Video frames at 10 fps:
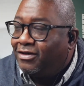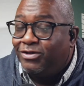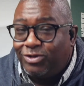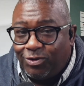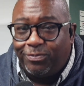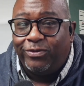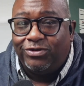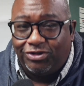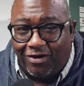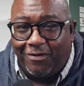Super
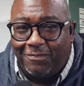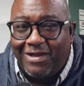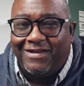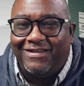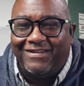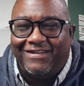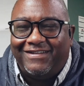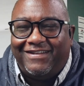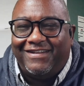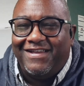sharp.
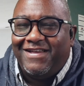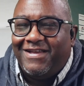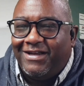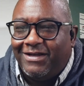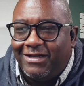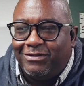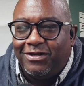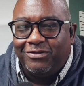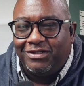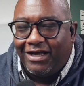Got
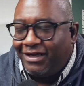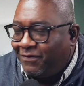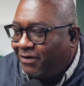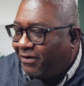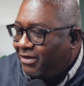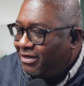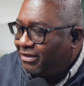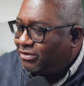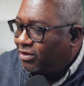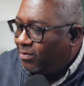tongue tied there.
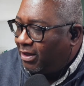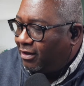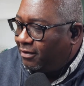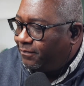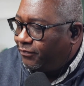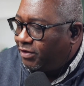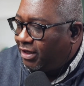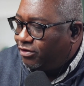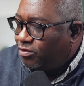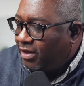So yeah,
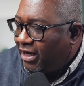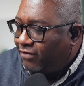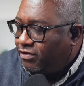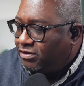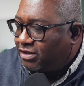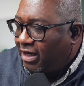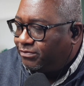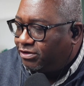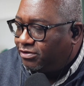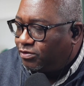you have these
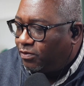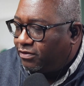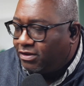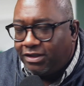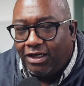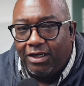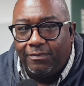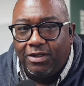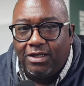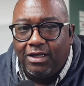options with Ecamm,
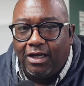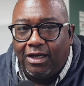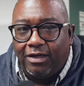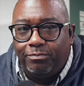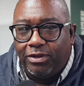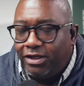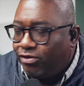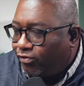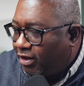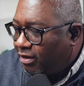playing
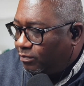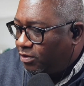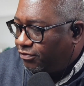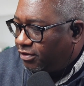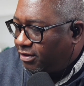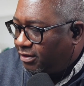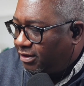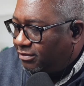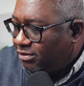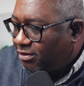around with it,
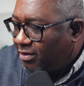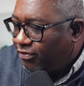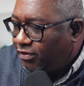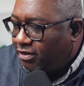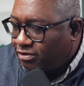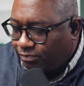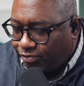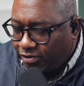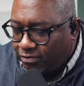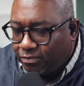and you know, I think it's
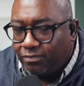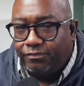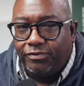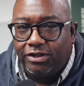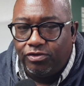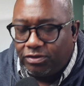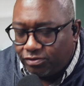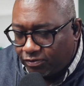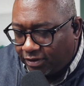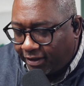pretty cool that you can
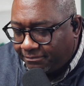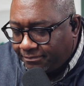do that.